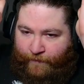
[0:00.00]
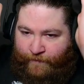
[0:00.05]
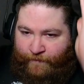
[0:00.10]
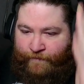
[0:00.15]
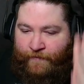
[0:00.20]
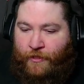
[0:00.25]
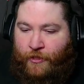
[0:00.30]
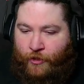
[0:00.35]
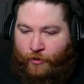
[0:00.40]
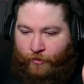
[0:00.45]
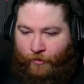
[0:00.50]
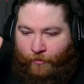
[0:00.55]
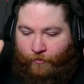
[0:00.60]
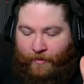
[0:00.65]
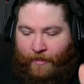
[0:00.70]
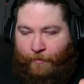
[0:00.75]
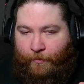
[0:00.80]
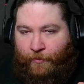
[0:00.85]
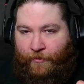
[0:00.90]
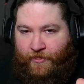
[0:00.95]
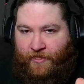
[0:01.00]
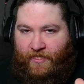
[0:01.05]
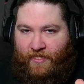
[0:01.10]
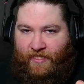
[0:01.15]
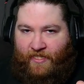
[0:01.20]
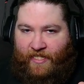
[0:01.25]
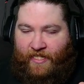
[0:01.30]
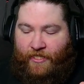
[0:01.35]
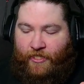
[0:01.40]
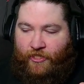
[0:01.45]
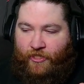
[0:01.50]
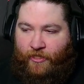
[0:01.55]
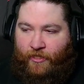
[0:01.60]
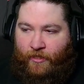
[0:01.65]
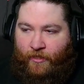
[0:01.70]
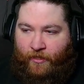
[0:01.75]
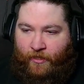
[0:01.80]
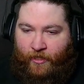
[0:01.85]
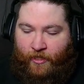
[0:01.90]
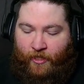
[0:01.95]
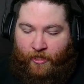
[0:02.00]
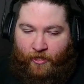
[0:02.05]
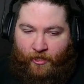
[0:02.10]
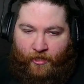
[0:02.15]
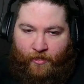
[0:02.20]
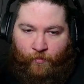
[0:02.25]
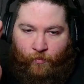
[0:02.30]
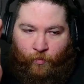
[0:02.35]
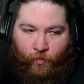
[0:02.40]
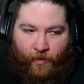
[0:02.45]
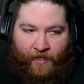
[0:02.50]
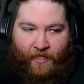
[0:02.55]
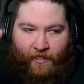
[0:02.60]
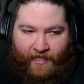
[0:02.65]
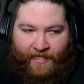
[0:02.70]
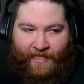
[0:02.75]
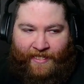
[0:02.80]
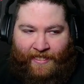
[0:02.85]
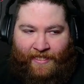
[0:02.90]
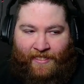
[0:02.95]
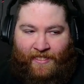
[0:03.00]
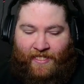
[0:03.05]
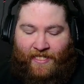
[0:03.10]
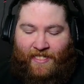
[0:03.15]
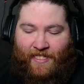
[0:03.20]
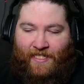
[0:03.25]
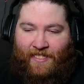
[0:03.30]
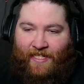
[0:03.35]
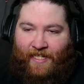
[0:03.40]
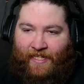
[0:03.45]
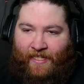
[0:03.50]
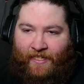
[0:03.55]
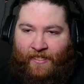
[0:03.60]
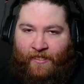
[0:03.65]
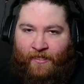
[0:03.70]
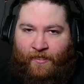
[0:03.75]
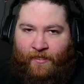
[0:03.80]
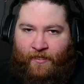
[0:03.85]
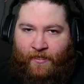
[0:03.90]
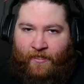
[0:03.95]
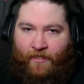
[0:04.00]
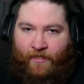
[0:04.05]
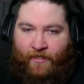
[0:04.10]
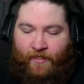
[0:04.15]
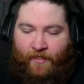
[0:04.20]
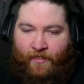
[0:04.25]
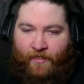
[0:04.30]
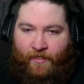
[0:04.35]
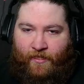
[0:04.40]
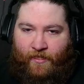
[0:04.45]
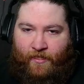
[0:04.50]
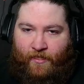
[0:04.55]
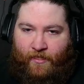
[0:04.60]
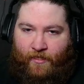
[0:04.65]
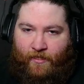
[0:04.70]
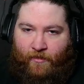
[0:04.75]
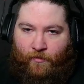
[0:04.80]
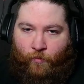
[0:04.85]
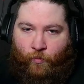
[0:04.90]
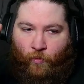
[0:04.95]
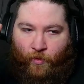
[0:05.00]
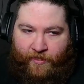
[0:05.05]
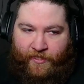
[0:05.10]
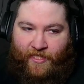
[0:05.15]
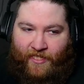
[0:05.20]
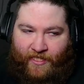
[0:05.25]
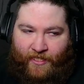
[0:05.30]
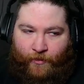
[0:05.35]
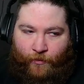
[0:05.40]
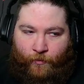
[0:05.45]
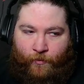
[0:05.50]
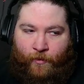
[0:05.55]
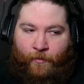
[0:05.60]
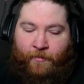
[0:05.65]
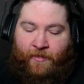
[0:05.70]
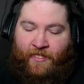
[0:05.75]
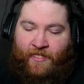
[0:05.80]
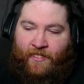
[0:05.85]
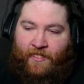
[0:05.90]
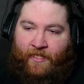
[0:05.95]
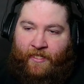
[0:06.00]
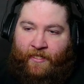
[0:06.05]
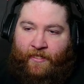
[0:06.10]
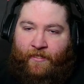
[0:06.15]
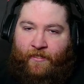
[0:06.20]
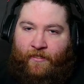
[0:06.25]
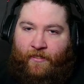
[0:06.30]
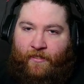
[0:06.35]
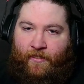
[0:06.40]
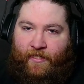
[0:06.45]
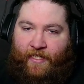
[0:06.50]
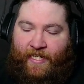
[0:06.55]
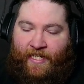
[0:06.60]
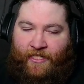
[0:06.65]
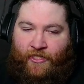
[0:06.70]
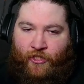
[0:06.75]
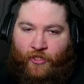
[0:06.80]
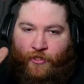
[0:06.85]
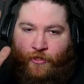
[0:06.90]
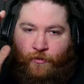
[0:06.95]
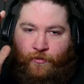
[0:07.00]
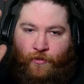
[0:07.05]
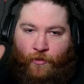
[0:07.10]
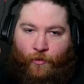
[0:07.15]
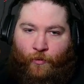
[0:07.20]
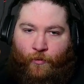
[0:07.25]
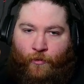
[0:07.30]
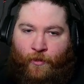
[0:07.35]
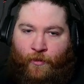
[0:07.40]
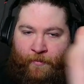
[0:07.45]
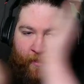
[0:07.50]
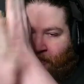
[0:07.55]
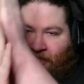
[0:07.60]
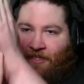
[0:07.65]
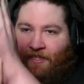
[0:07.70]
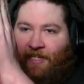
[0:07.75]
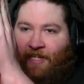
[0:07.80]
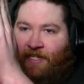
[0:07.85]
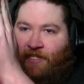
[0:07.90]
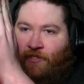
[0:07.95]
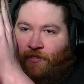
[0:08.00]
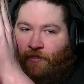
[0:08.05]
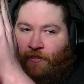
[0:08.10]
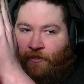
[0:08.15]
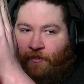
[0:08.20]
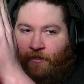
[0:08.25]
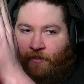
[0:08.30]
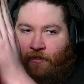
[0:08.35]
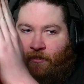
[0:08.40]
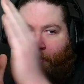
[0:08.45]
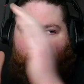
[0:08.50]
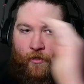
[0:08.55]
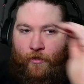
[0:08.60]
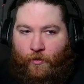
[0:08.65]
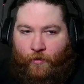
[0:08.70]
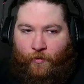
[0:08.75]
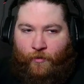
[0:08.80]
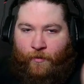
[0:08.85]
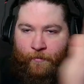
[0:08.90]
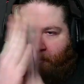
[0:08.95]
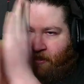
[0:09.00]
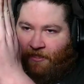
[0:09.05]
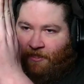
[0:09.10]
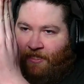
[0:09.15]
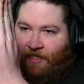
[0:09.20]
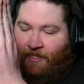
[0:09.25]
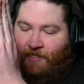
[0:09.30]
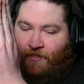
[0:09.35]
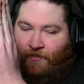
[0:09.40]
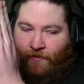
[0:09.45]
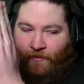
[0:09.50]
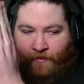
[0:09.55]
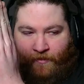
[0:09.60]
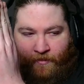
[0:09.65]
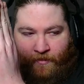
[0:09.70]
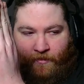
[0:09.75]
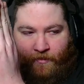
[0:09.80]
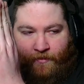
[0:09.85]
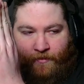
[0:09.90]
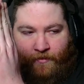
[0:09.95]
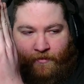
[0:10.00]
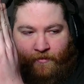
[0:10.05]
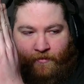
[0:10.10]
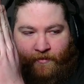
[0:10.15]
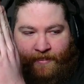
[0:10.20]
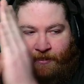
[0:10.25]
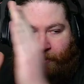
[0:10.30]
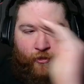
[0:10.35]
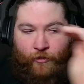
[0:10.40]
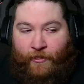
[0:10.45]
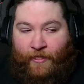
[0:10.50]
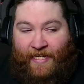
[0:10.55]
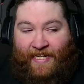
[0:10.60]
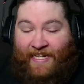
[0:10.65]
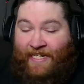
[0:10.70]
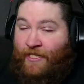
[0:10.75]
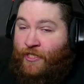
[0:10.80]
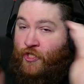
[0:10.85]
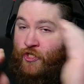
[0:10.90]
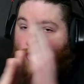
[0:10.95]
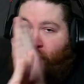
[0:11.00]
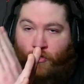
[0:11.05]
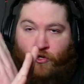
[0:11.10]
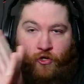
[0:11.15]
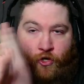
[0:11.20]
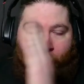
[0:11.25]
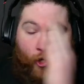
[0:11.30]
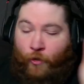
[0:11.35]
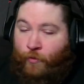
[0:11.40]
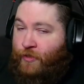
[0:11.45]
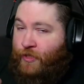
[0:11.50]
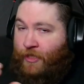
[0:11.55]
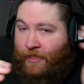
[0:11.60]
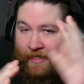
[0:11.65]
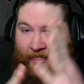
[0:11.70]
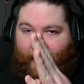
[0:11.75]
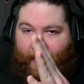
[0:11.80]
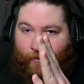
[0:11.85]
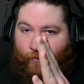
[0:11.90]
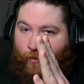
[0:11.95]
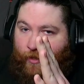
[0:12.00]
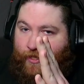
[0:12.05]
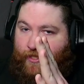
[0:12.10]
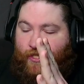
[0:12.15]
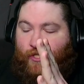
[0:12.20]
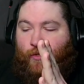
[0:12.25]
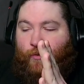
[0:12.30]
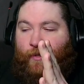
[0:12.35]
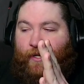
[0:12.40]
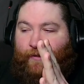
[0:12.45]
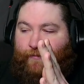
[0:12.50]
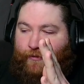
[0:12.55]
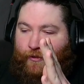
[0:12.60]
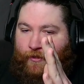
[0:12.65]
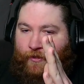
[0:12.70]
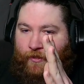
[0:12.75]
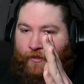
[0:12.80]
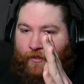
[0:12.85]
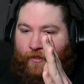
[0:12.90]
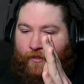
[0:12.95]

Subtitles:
visual representation on where I can stand once the orb is done. It just goes orb, laser, orb, laser. Like, there is no delay whatsoever.